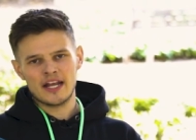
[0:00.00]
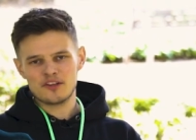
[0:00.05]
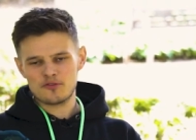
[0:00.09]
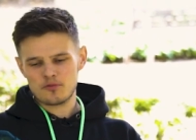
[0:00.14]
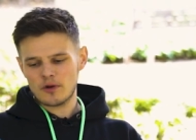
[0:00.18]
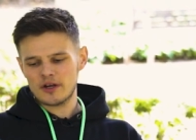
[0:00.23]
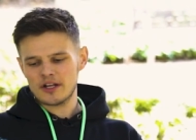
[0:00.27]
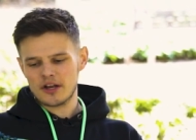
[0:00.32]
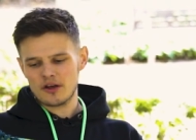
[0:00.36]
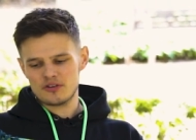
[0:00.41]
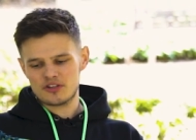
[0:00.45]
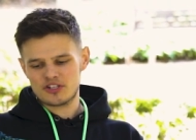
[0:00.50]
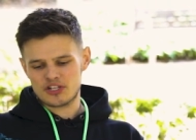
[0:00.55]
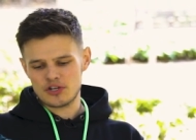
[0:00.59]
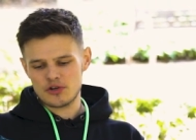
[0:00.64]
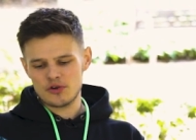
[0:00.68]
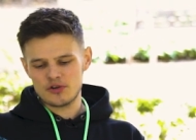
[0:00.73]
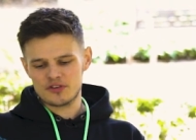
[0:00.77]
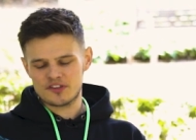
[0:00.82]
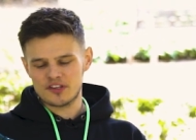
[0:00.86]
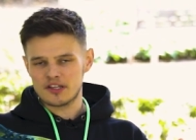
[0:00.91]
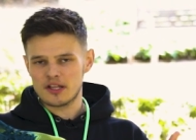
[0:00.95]
And it's one of those
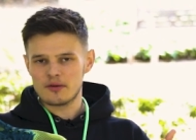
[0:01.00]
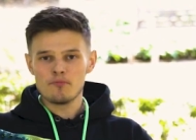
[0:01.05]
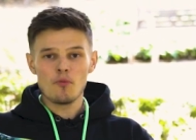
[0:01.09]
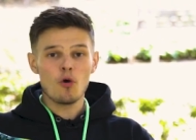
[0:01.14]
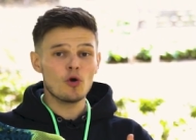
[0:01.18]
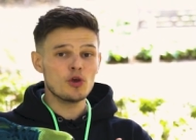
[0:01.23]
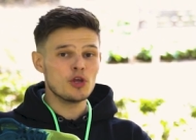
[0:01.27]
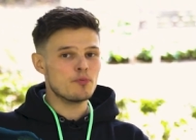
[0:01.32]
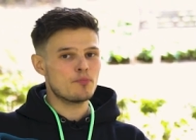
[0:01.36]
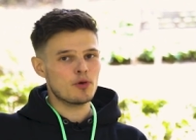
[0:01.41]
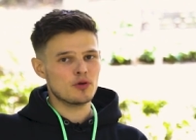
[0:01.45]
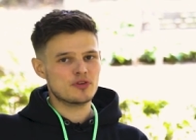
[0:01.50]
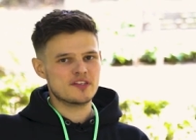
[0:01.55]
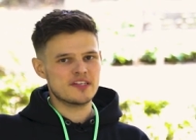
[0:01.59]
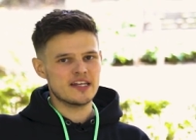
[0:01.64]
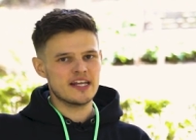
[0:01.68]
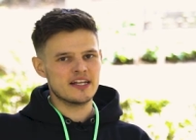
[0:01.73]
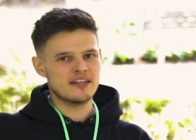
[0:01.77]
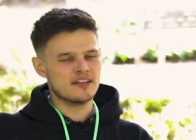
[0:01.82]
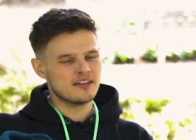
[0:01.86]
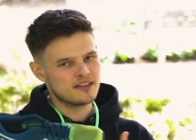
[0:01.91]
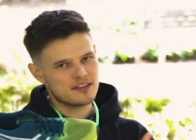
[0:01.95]
shoes that the more you put
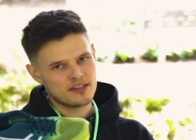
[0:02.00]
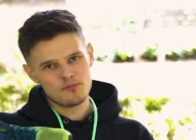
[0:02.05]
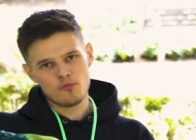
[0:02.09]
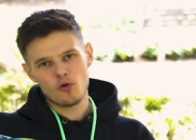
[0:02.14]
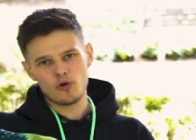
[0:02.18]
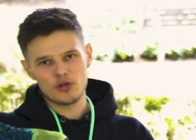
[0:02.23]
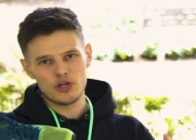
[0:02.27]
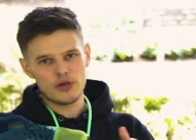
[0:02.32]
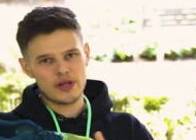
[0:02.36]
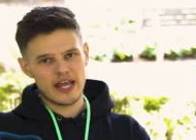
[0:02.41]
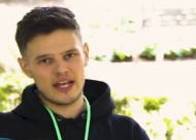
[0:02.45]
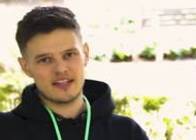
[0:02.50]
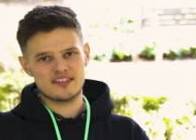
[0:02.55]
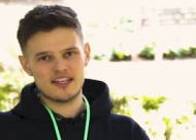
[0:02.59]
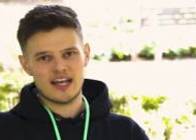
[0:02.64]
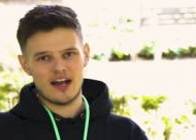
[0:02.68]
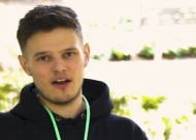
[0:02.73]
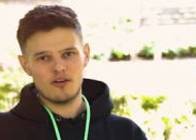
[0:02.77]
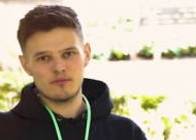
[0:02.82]
in, the more you get